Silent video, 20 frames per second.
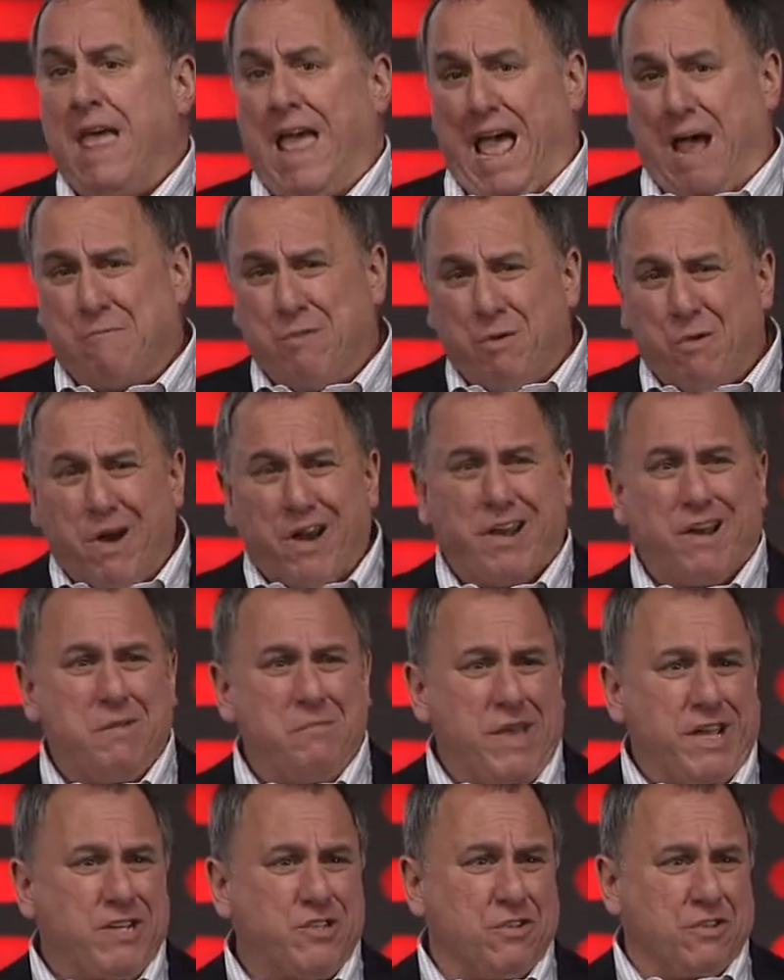And we wanted to
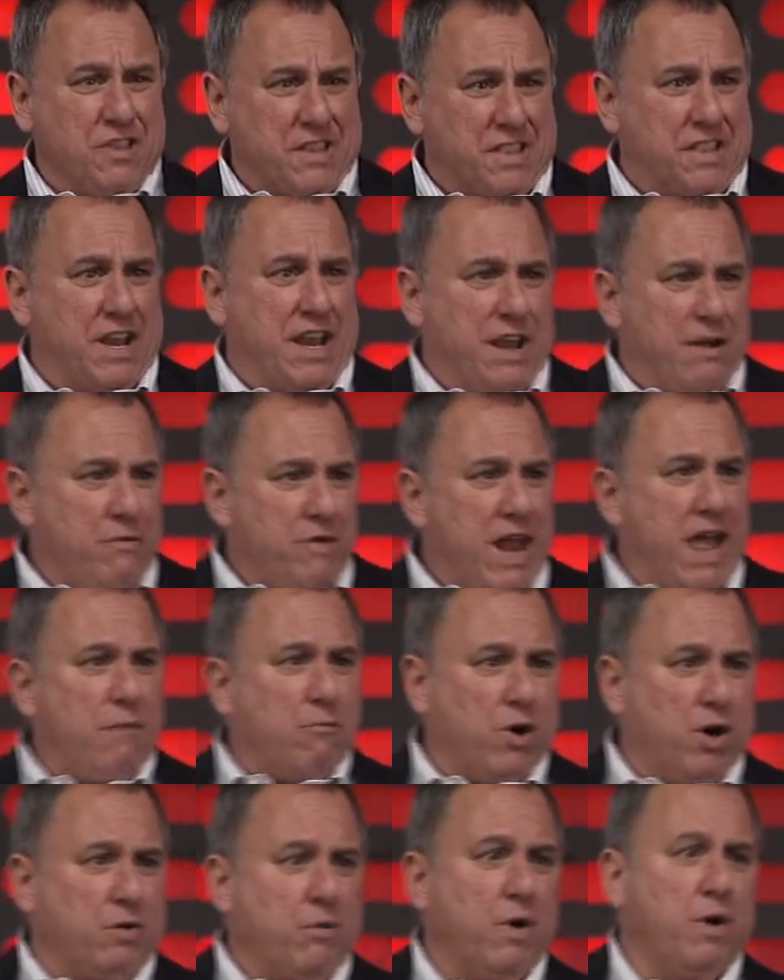make sure that the new
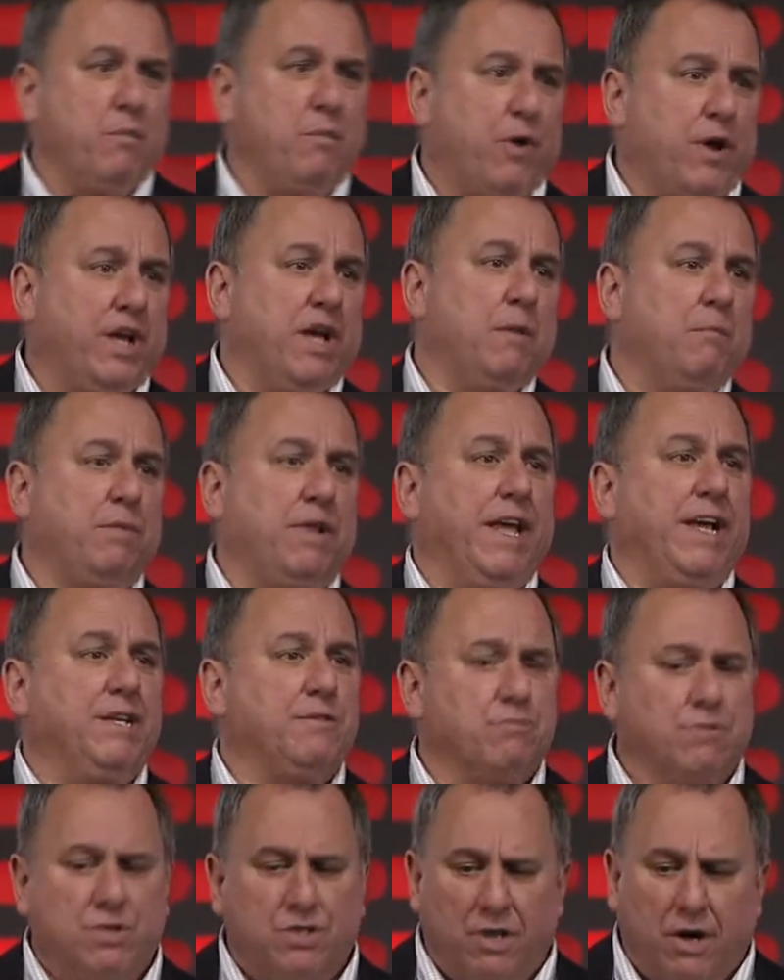network we were putting in
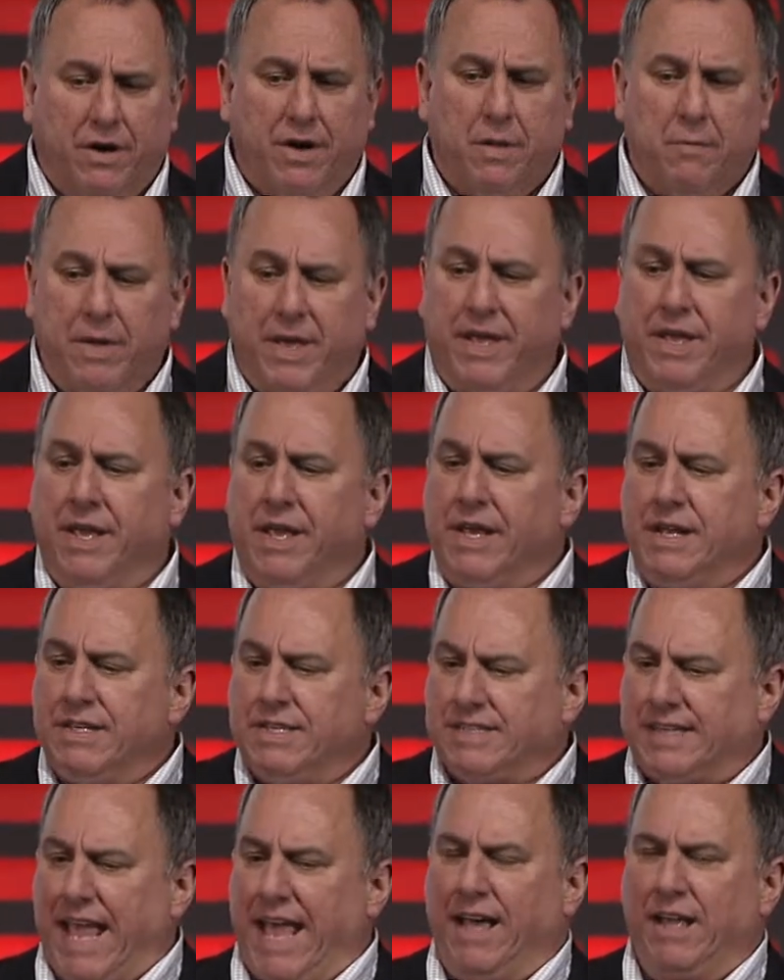place was going to be
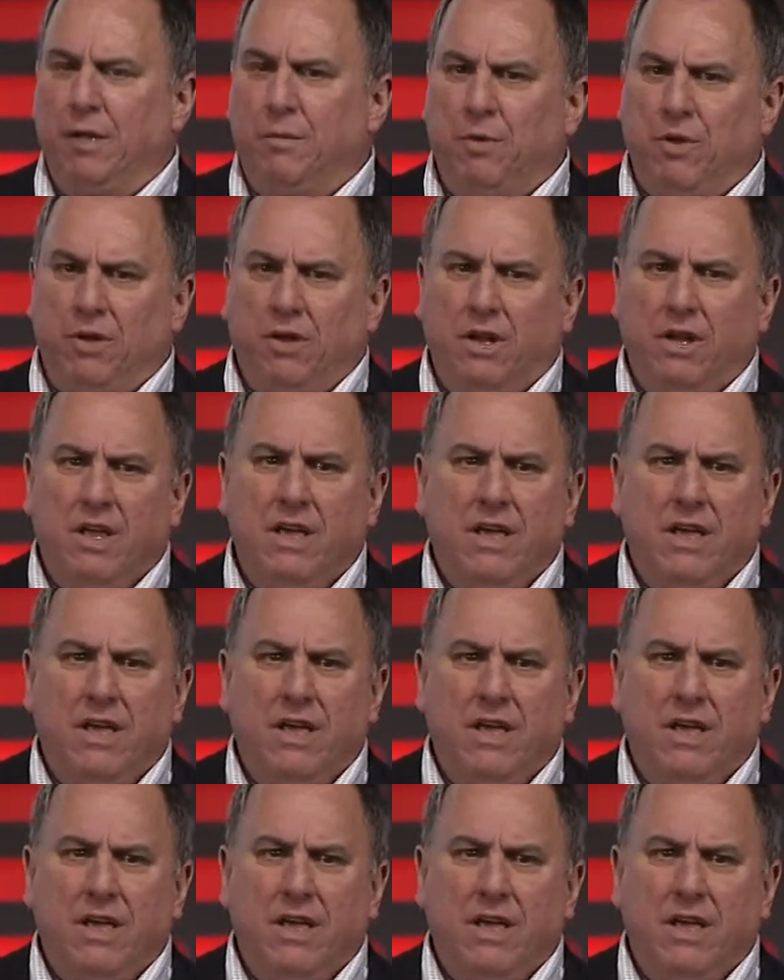scalable